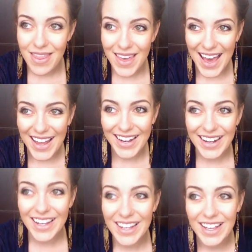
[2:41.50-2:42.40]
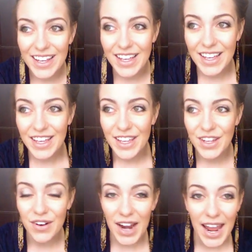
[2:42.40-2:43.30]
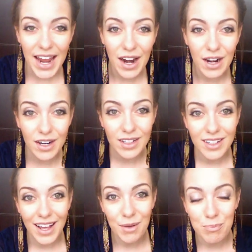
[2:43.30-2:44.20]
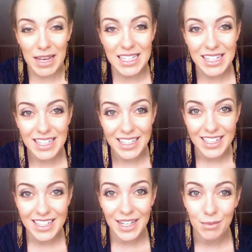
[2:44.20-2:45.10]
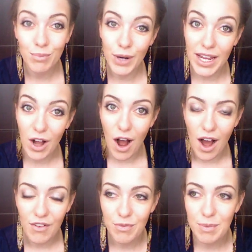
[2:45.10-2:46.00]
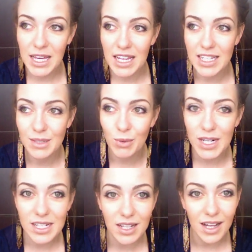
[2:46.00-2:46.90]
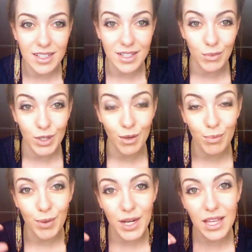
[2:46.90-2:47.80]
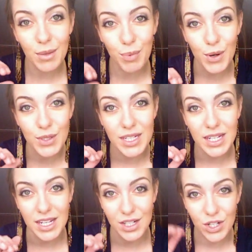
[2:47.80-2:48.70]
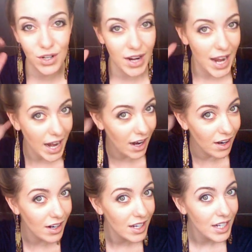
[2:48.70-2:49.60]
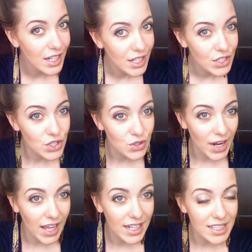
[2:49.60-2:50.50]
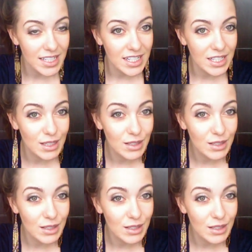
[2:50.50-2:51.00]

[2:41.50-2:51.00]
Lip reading: then your hair basically can break off, because what it does is when you're putting the protein into your hair strands, it's